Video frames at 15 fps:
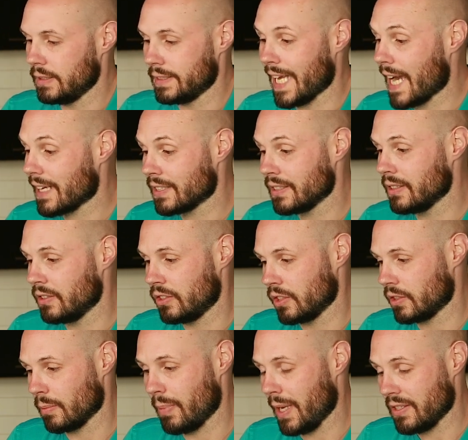Taxes is
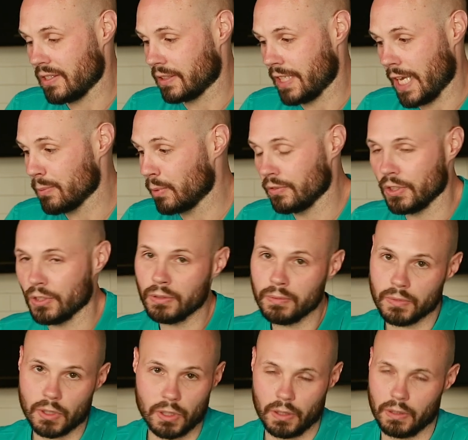just a basic table view,
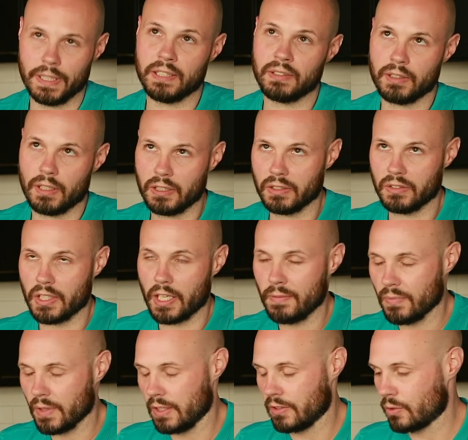or a list, I should
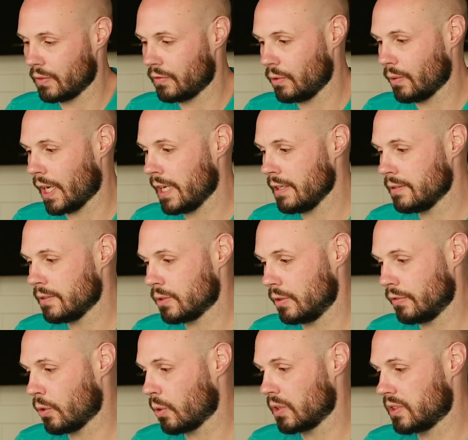say, in SwiftUI. So
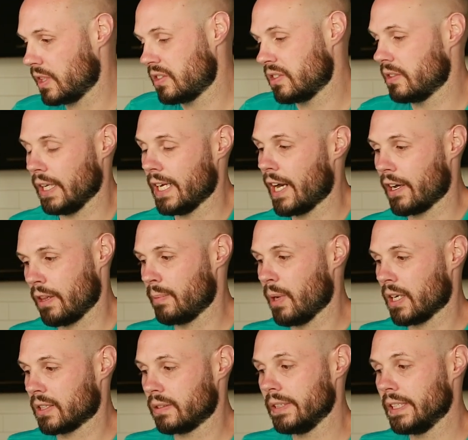of course, this is an out-of-the-box